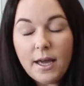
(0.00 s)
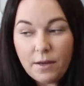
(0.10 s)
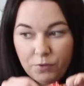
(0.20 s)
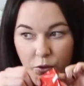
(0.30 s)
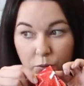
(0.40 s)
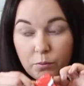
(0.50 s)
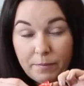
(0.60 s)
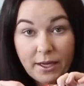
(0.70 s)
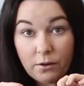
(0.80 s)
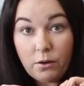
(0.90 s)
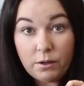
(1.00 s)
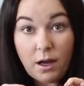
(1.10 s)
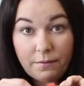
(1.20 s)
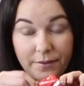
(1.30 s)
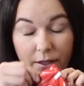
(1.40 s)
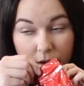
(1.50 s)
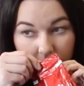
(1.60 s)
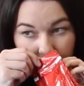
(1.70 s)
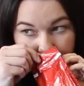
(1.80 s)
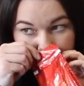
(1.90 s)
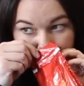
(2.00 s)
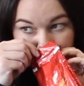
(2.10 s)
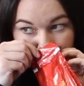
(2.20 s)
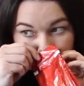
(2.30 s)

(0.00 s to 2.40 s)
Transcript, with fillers: If you make your own coffee at home,